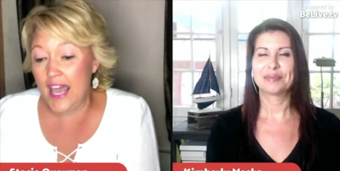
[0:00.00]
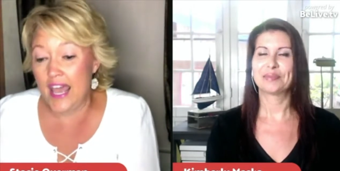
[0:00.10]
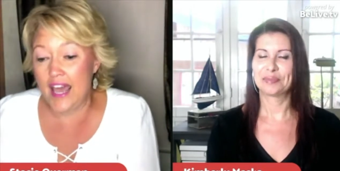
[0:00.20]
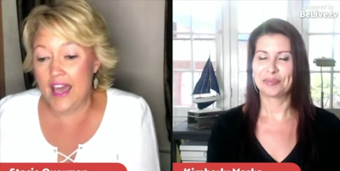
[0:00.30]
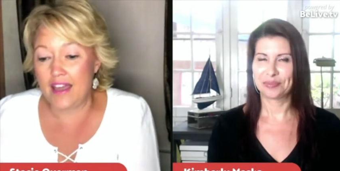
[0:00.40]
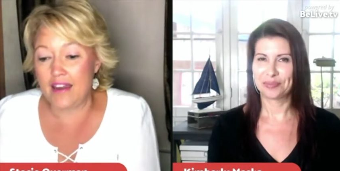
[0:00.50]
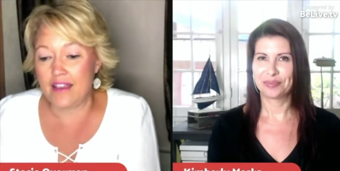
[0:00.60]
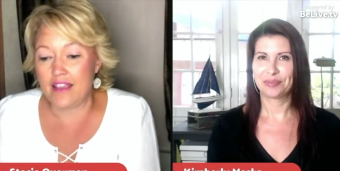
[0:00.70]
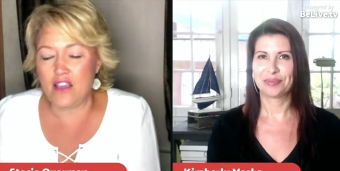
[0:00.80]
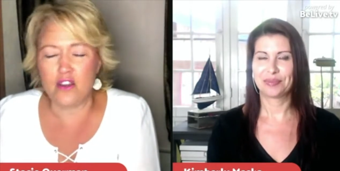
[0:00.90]
Speaker 1: And,
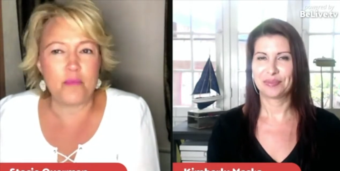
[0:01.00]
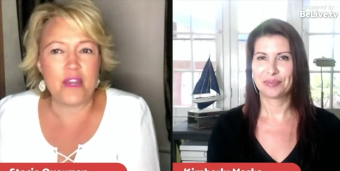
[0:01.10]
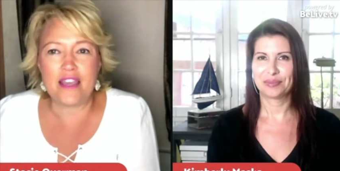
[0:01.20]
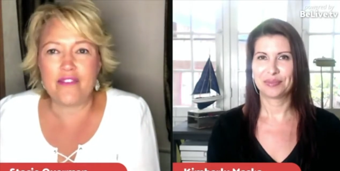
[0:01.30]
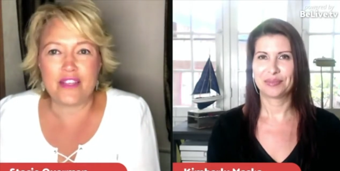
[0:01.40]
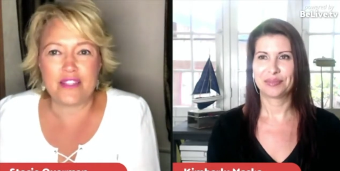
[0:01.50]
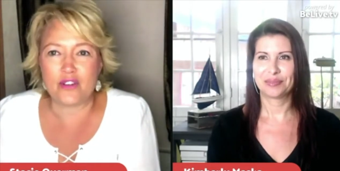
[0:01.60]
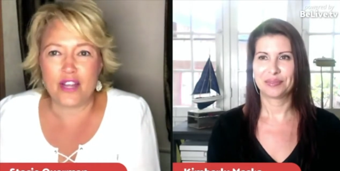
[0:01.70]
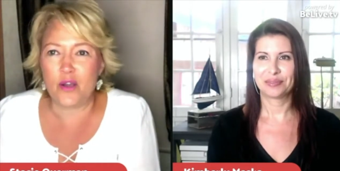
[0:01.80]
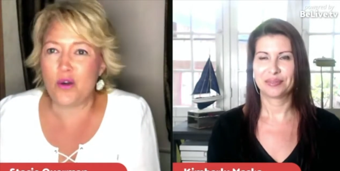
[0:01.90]
you know, many of us
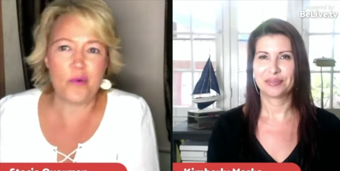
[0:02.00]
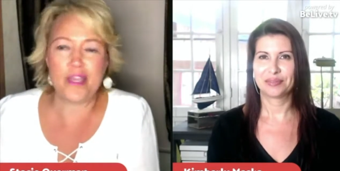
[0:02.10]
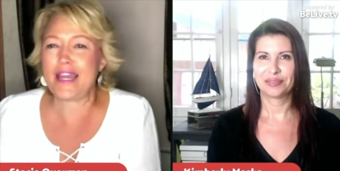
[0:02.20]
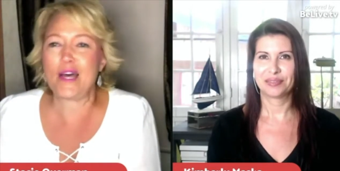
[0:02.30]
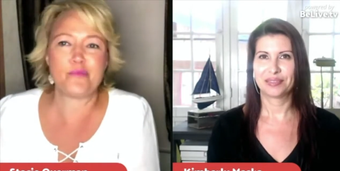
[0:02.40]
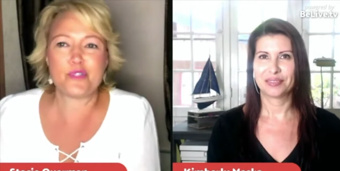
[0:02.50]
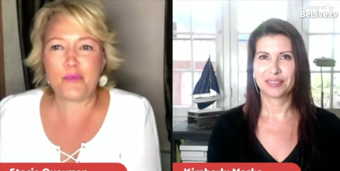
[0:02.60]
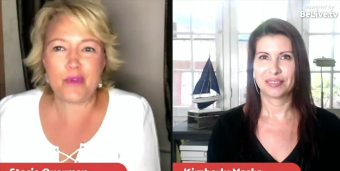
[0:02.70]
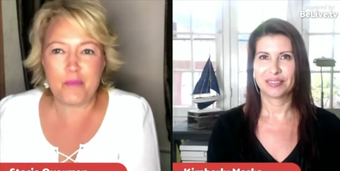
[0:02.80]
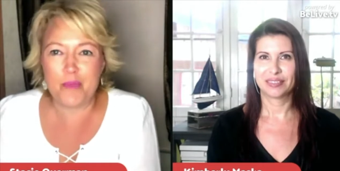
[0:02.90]
are like, oh, we can help so
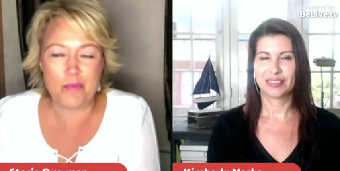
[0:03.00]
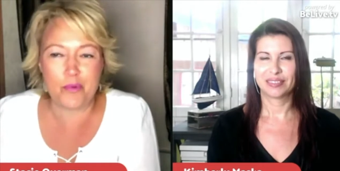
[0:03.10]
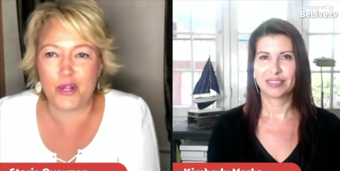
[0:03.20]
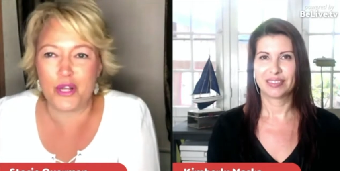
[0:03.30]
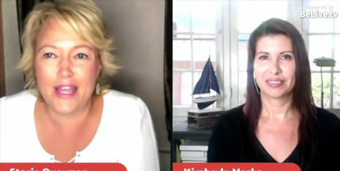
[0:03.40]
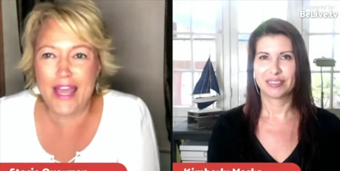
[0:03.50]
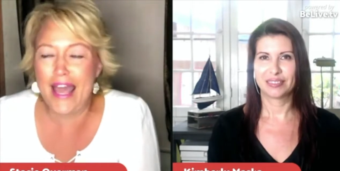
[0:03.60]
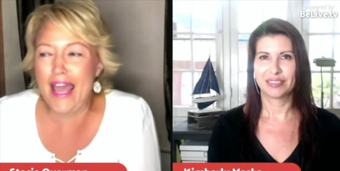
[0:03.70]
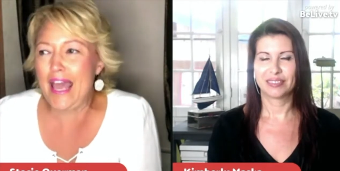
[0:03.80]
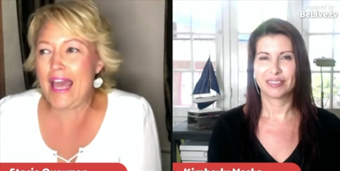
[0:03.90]
many people
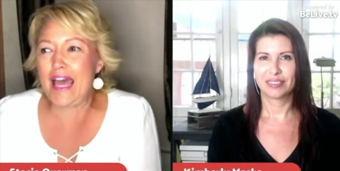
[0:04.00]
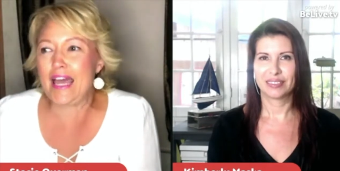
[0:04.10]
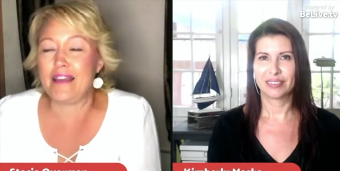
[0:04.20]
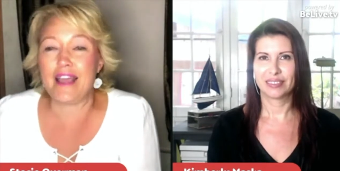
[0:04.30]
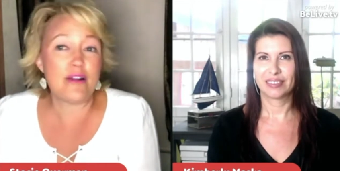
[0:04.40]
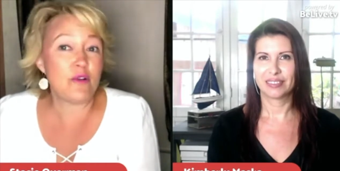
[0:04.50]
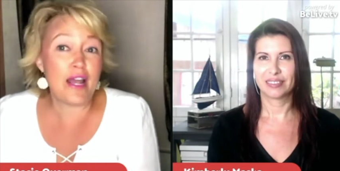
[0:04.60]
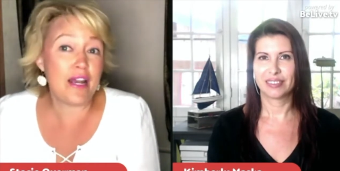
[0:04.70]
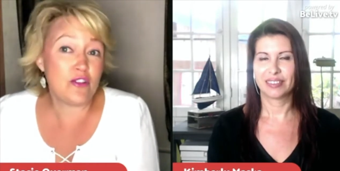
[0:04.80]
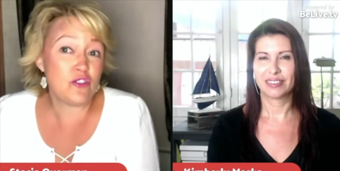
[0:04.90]
and and
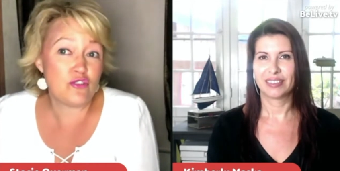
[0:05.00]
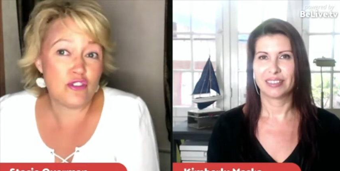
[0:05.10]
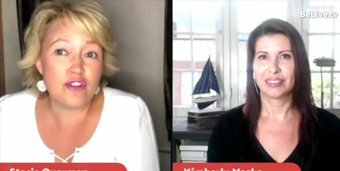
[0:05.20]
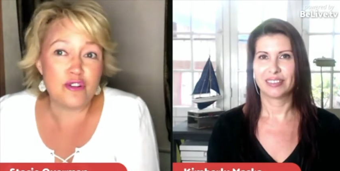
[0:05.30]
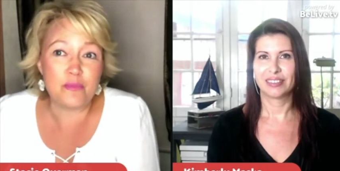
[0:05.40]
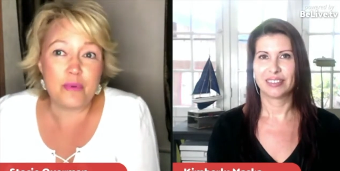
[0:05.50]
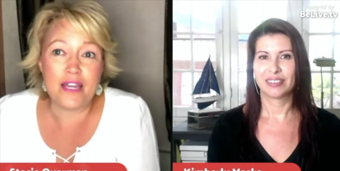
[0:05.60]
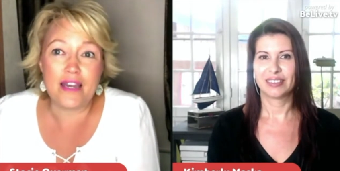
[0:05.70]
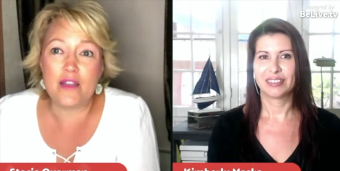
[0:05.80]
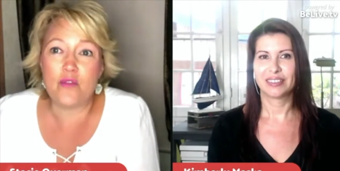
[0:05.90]
and it's true
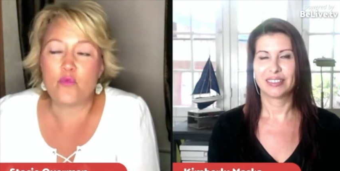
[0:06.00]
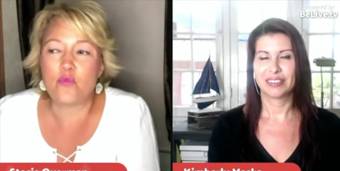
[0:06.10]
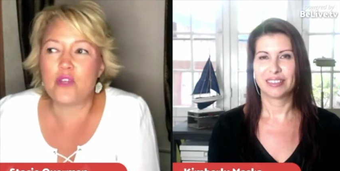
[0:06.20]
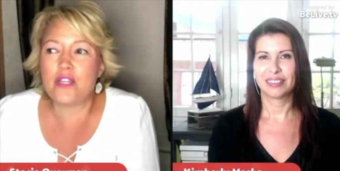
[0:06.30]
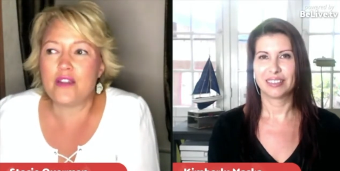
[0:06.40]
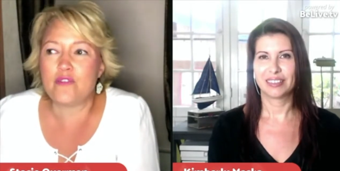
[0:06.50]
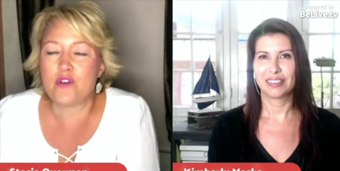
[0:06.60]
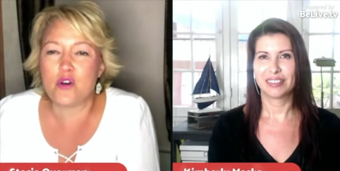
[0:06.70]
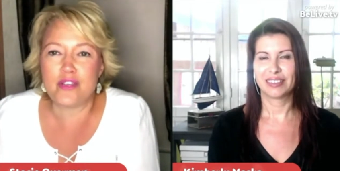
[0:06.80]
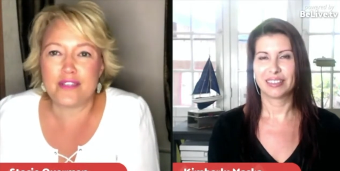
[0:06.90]
but really to
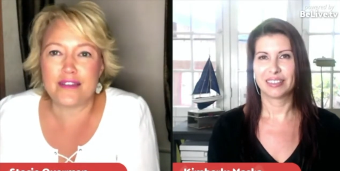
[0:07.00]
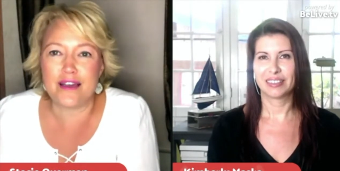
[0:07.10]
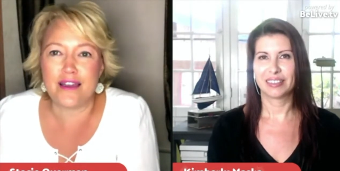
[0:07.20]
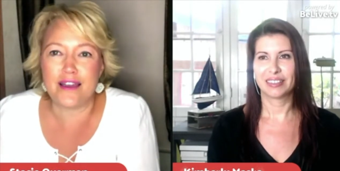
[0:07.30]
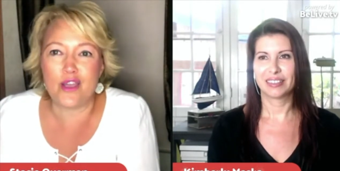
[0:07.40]
focus on